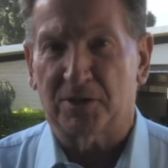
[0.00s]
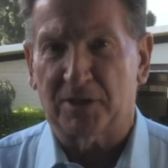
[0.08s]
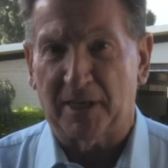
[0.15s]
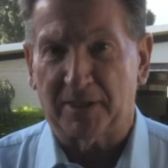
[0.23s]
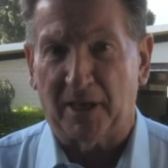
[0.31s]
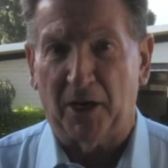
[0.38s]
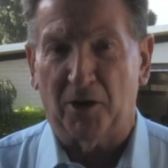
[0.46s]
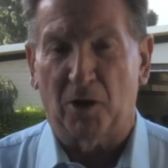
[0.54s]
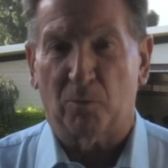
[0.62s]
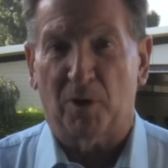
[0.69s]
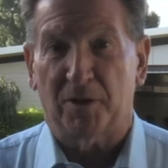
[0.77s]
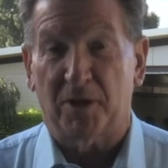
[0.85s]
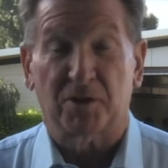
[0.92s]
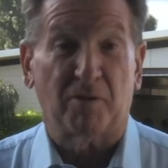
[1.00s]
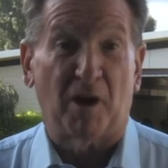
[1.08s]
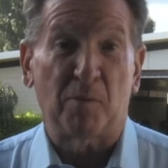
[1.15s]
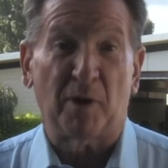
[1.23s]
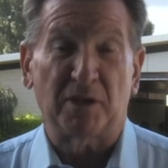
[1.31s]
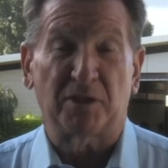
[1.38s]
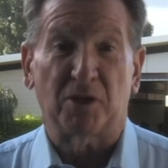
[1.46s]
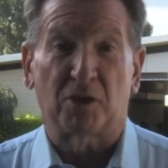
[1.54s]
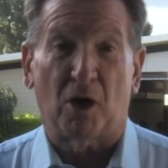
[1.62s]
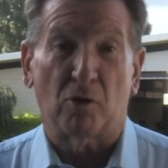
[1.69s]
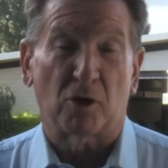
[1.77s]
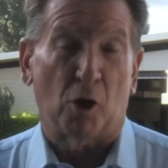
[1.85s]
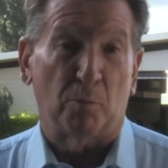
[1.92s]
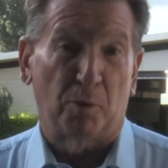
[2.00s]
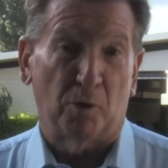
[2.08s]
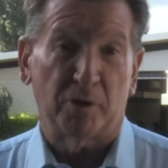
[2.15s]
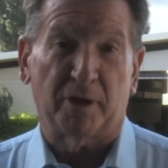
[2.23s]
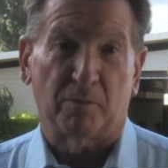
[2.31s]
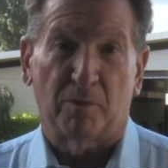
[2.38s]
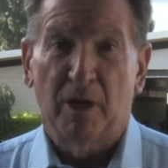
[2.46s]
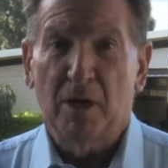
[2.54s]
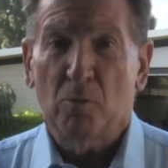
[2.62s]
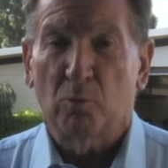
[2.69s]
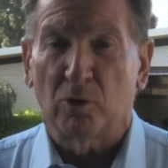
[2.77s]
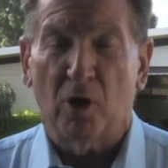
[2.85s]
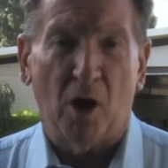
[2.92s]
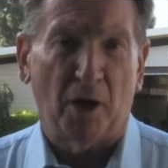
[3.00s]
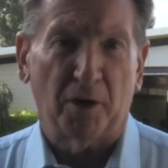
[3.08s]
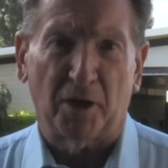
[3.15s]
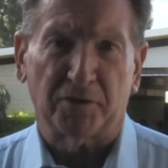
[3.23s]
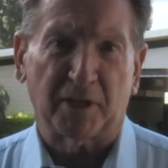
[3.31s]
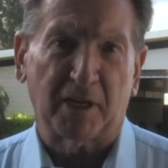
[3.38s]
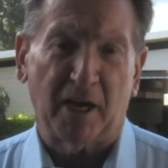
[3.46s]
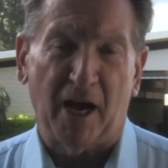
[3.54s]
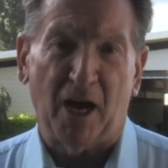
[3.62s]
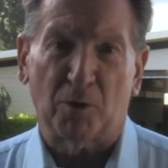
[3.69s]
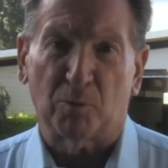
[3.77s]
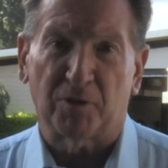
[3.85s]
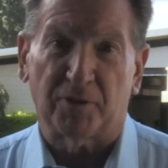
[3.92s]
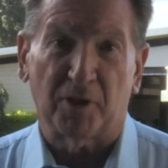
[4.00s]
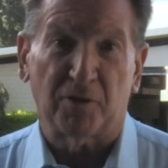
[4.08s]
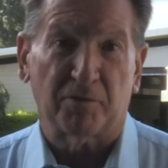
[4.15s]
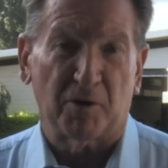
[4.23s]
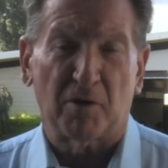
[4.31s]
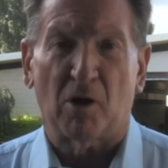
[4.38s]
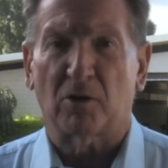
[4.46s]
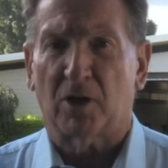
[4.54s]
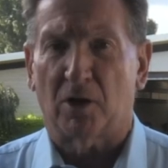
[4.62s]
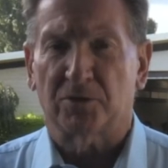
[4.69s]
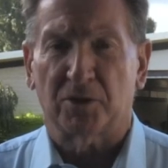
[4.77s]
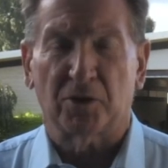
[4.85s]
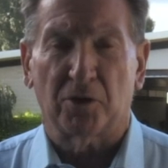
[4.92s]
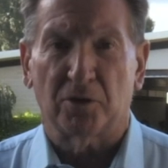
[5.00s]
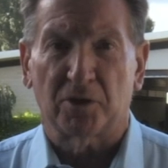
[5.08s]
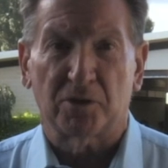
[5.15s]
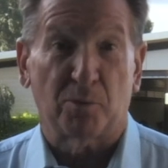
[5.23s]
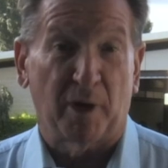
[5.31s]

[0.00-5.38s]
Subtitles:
Saturday night, where the Australian Pacing Gold Bullion will highlight the card with the three-year-old Colts and Girlings,